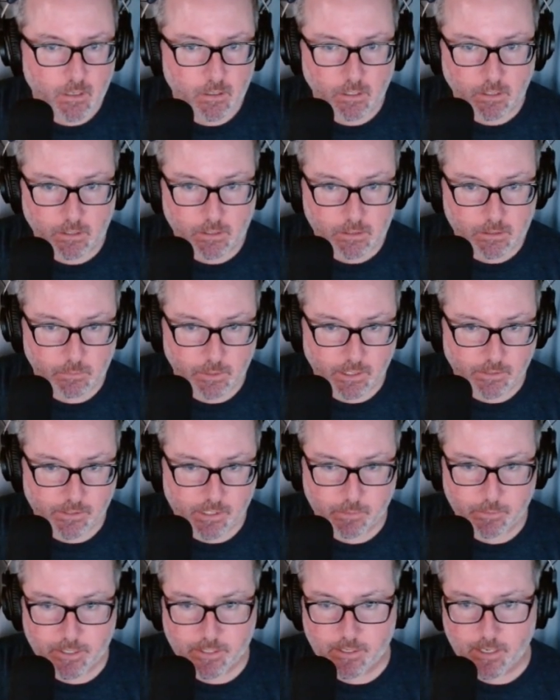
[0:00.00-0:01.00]
Uh, what else
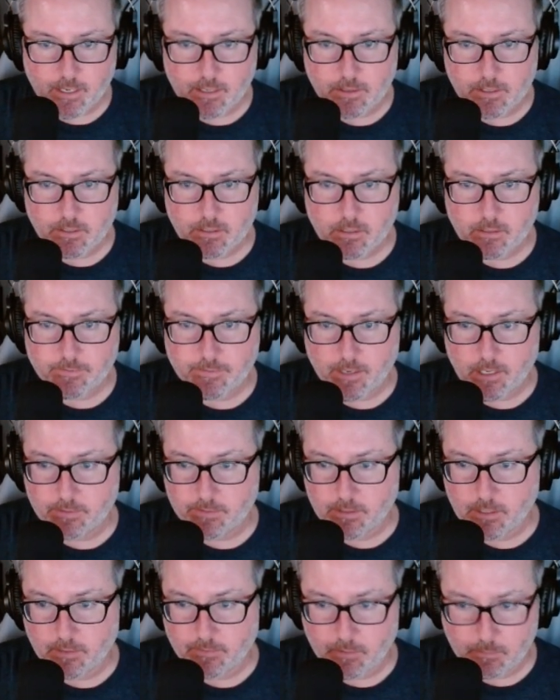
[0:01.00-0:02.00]
can we say? This is a
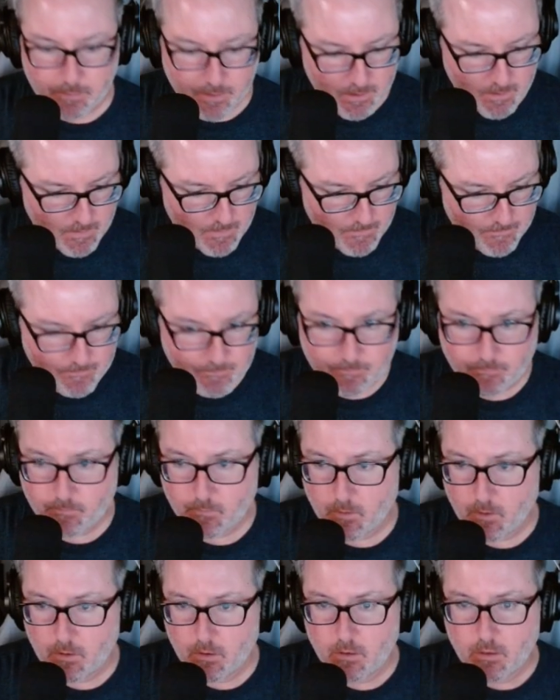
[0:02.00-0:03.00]
5-7 pair.
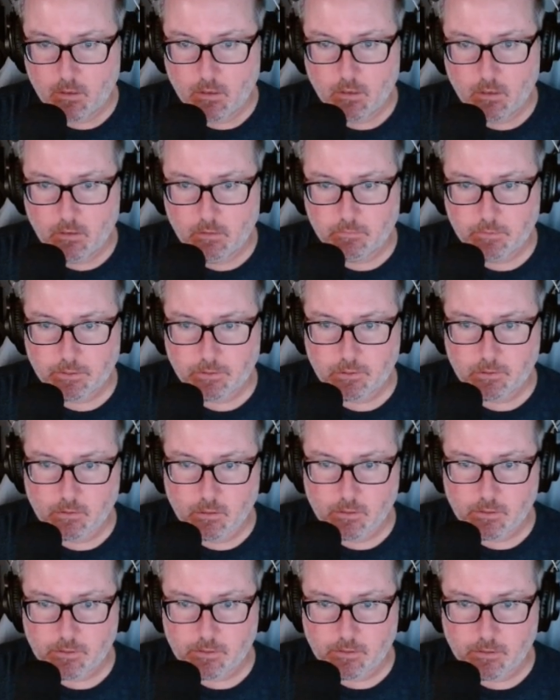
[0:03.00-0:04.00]
We'll do
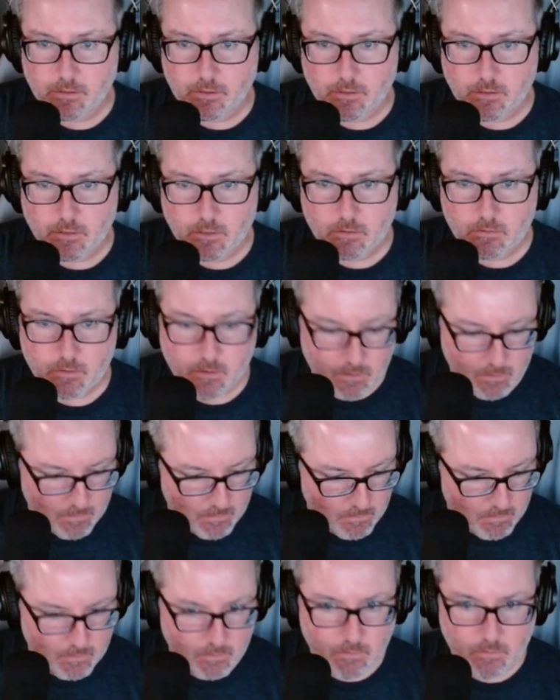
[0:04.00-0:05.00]
our
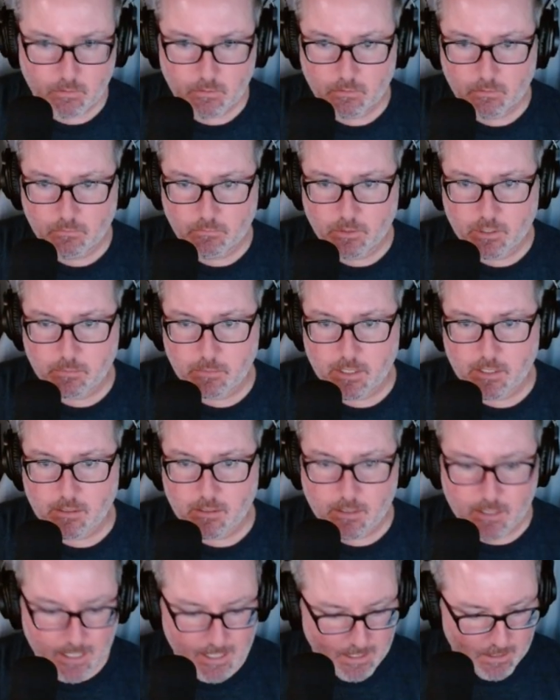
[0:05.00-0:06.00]
Sudoku, which means
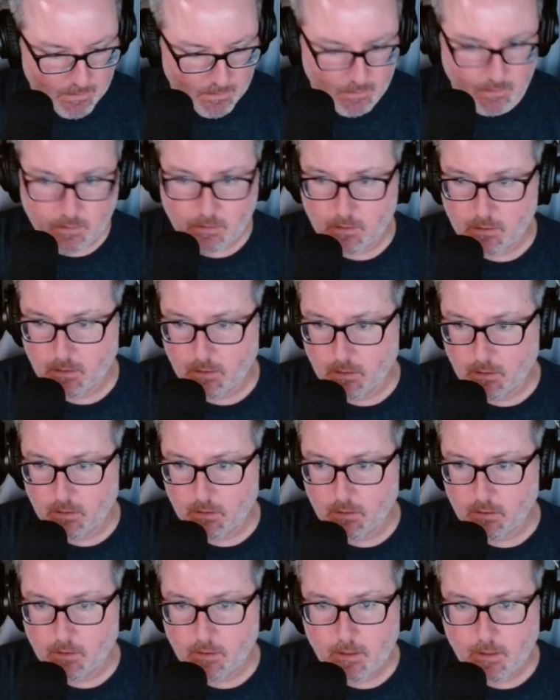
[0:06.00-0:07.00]
these
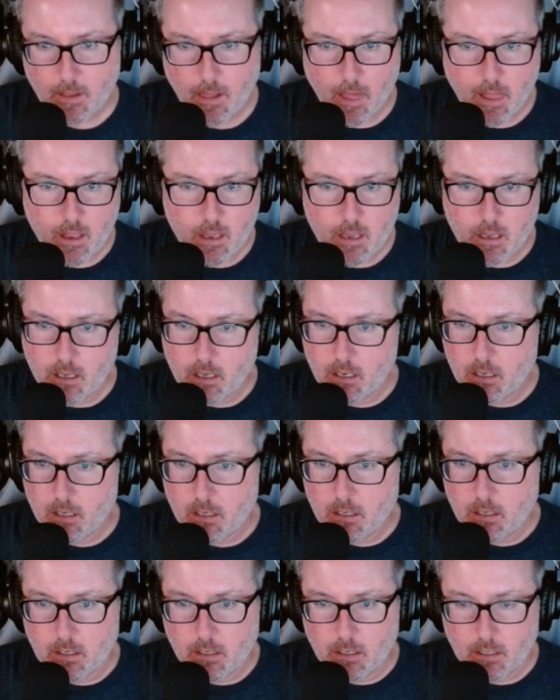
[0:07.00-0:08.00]
are
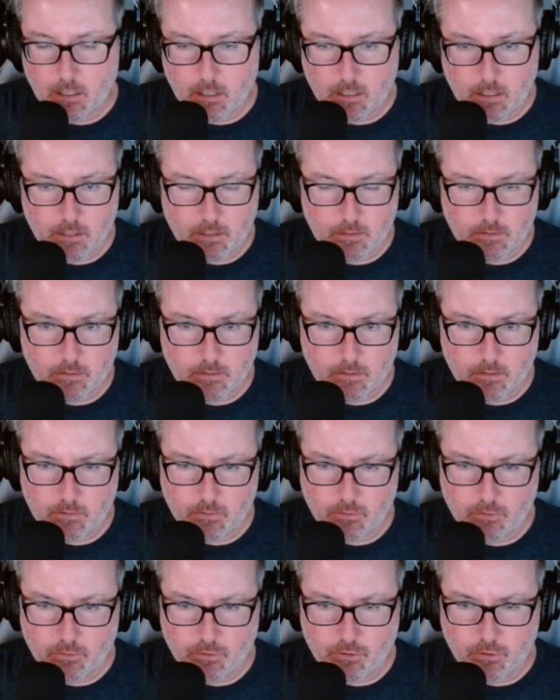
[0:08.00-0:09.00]
uh,
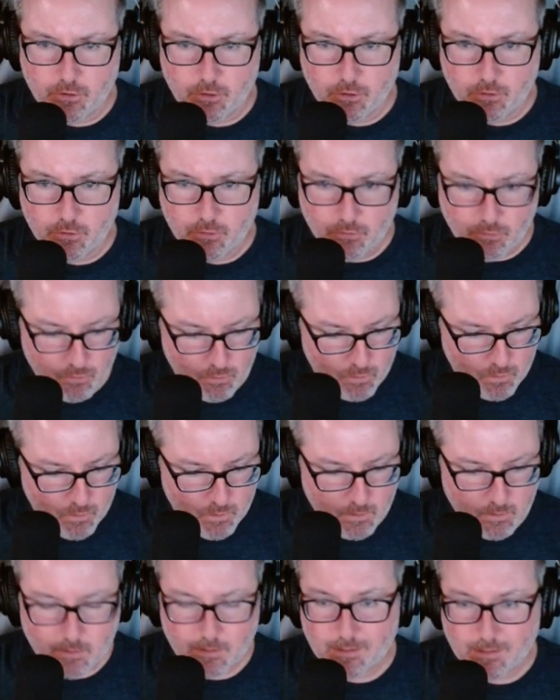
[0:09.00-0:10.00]
2,
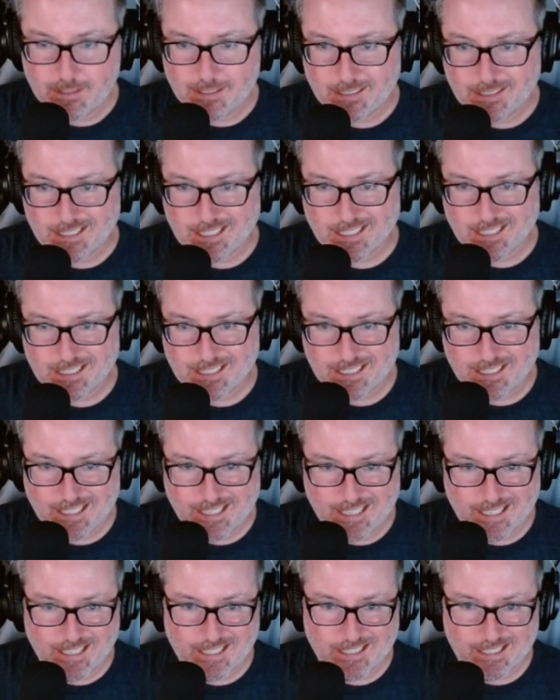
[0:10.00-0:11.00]
6,
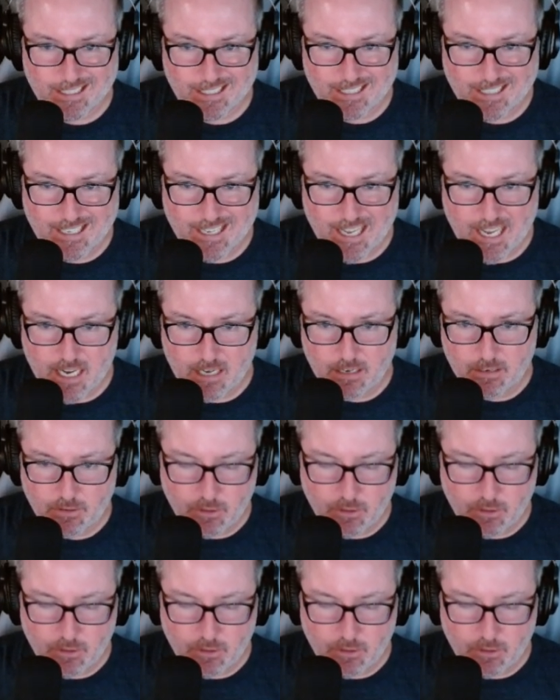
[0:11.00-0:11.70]
and 8.